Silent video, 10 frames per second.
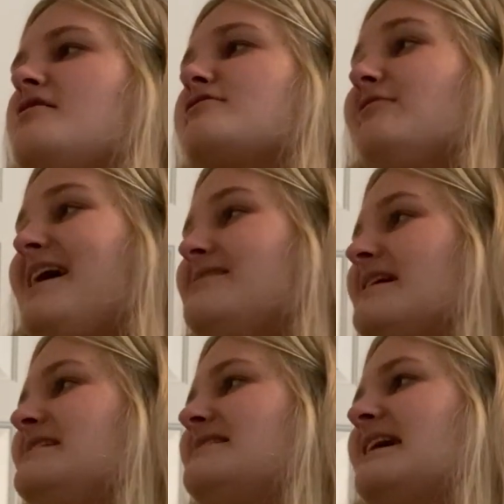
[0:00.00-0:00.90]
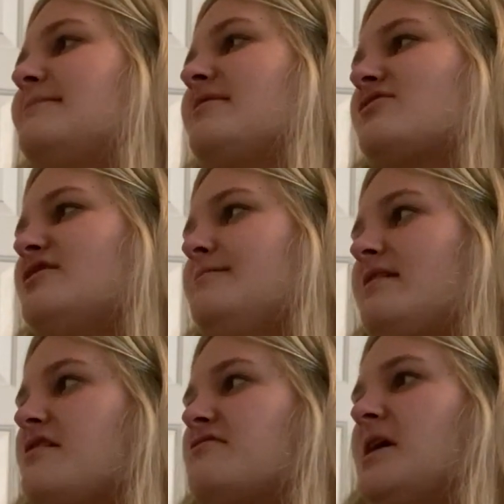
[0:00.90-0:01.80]
So right then and there, Mr. and
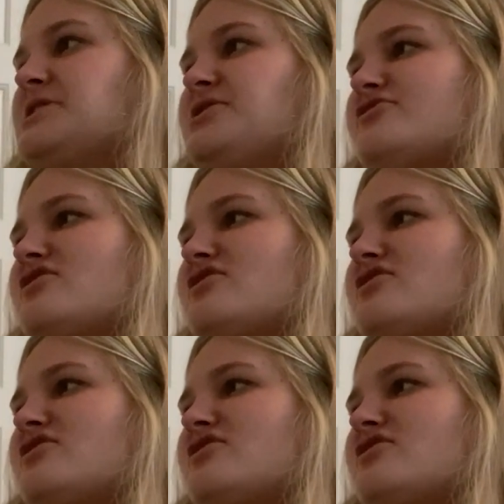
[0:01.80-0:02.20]
Mrs. Rogers